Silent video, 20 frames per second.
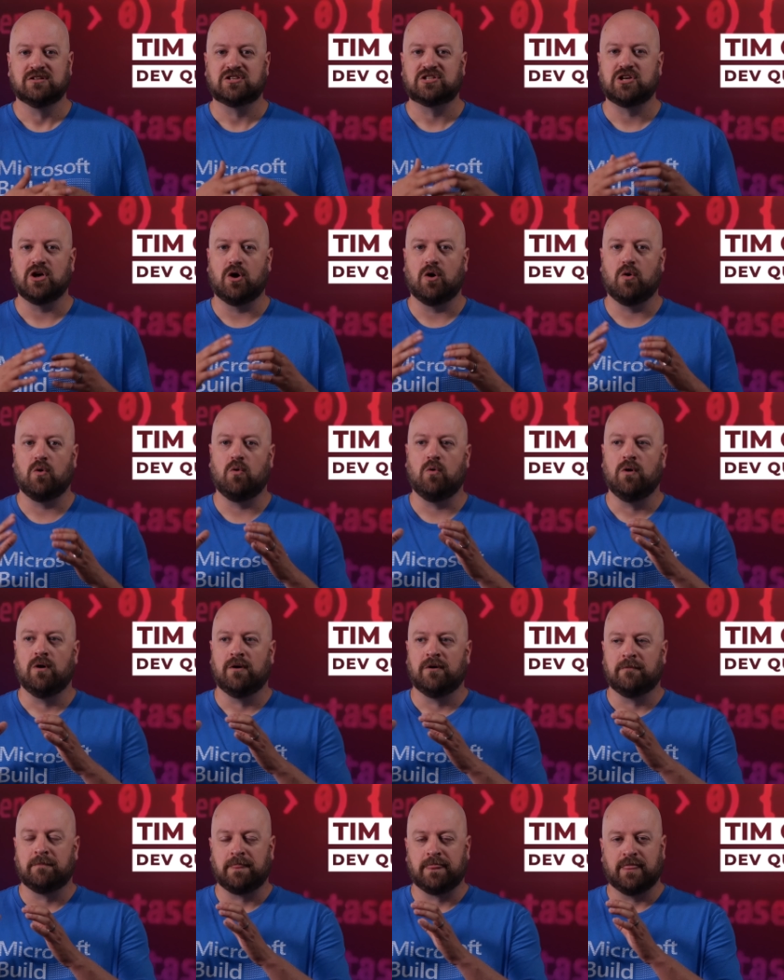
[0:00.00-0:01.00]

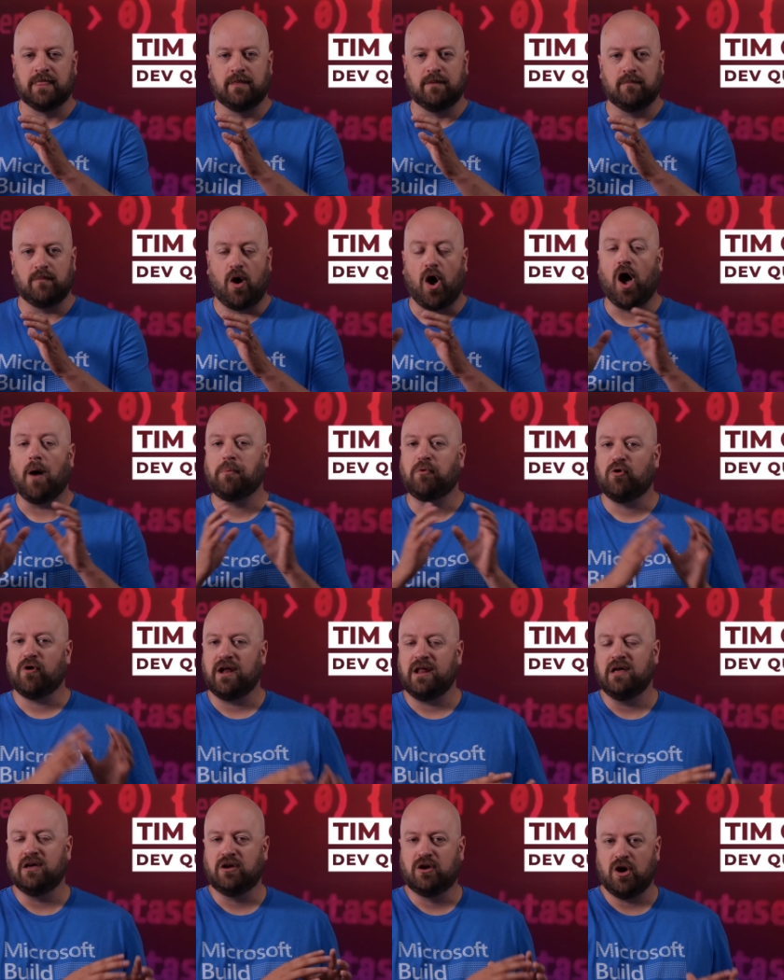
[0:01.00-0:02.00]
So
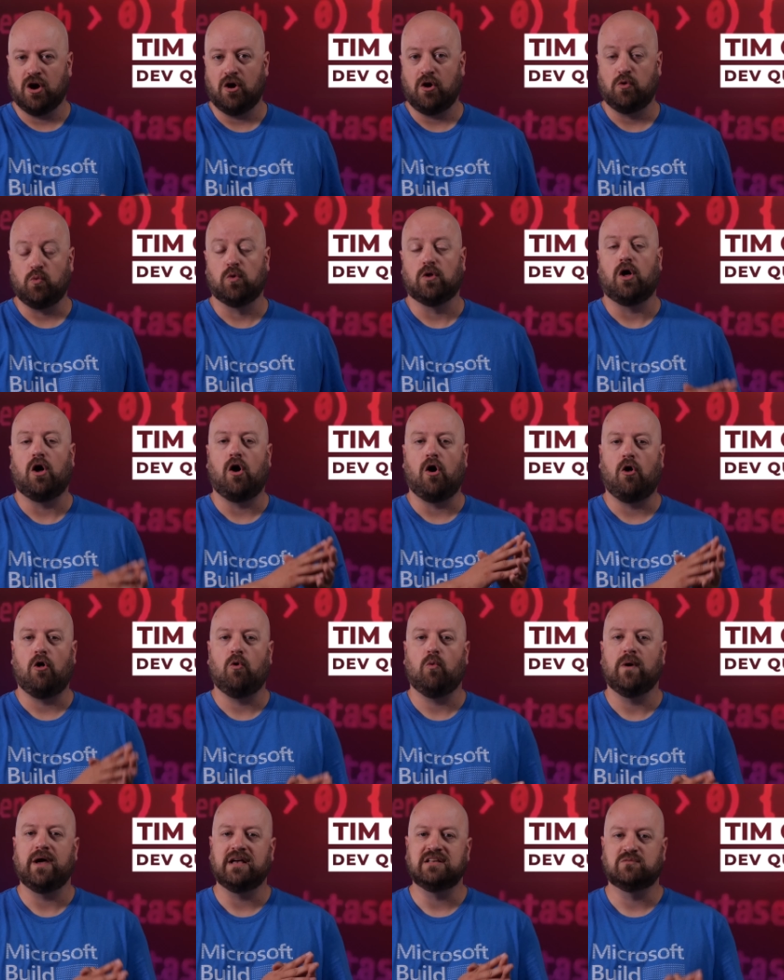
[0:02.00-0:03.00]
upgrading code will
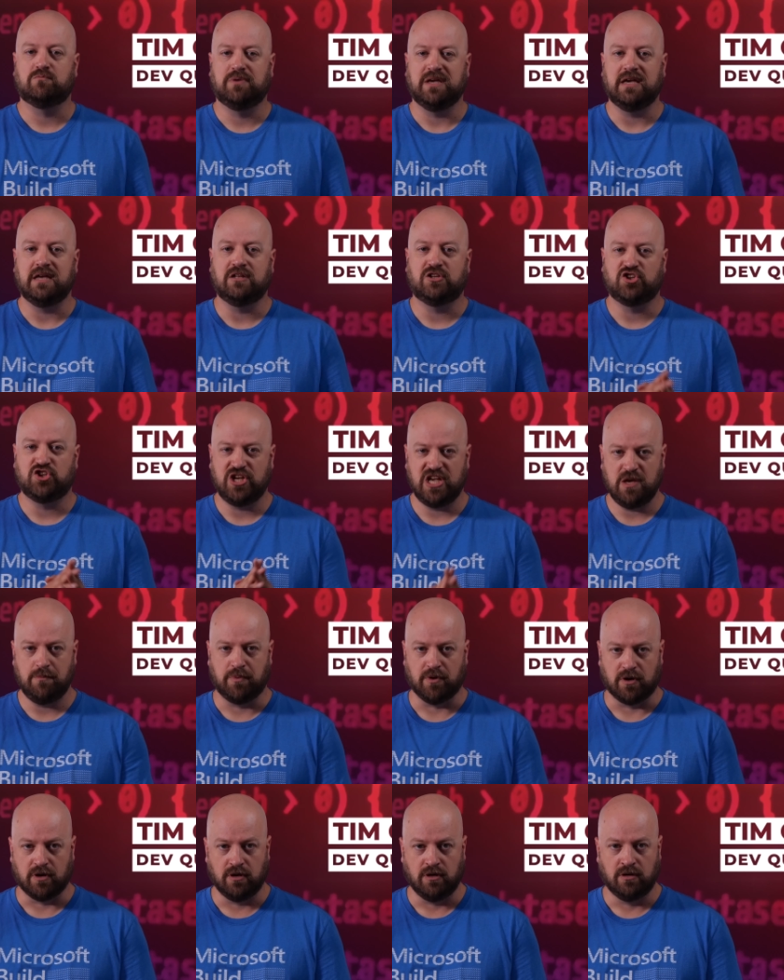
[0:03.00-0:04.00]
always be
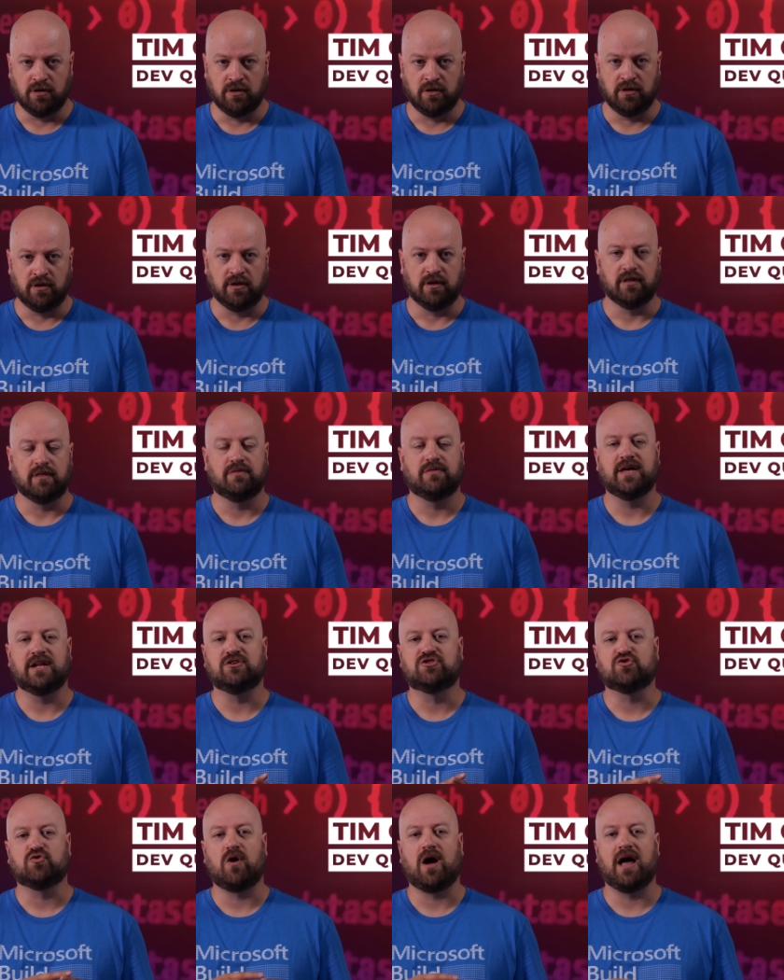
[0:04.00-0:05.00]
cheaper
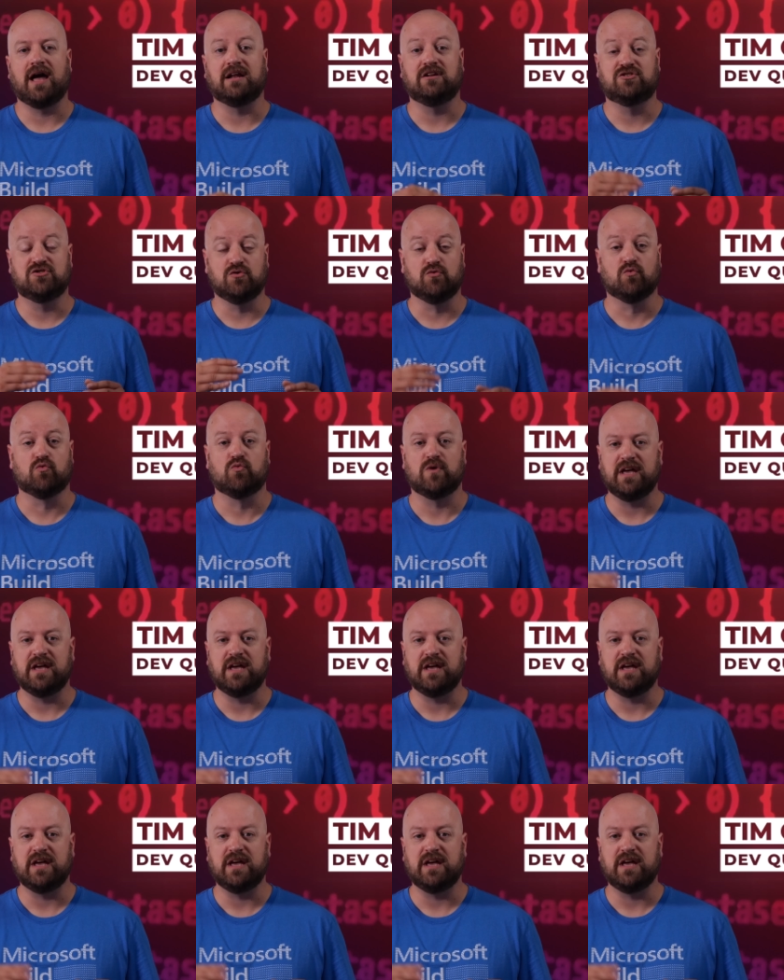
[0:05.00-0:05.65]
than trying to